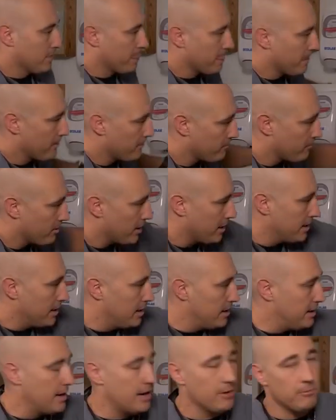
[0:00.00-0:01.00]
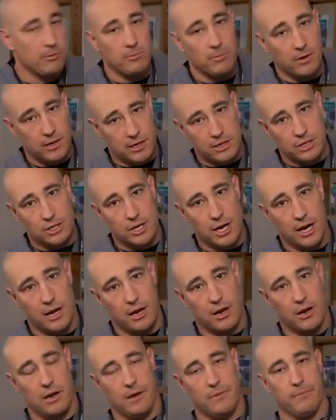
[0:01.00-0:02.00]
right, and now we want to
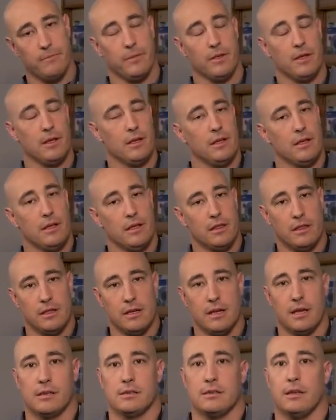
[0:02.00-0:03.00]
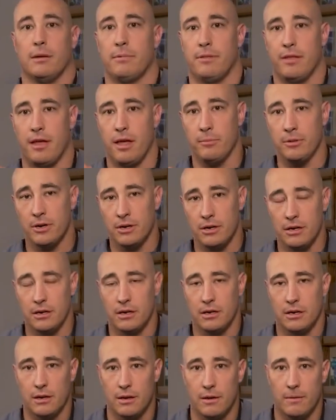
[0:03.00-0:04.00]
check the
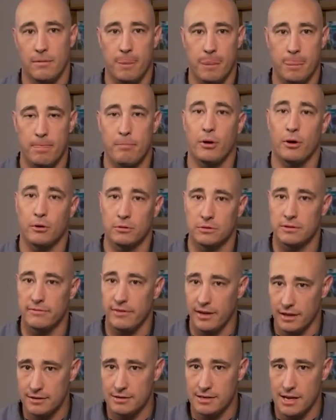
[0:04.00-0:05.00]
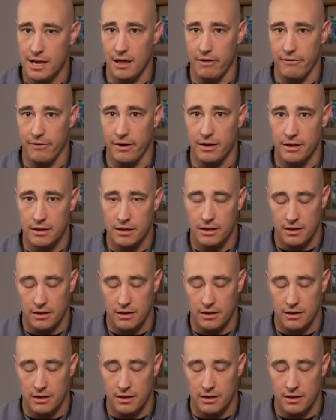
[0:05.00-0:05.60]
exophthalmometer post-Valsalva.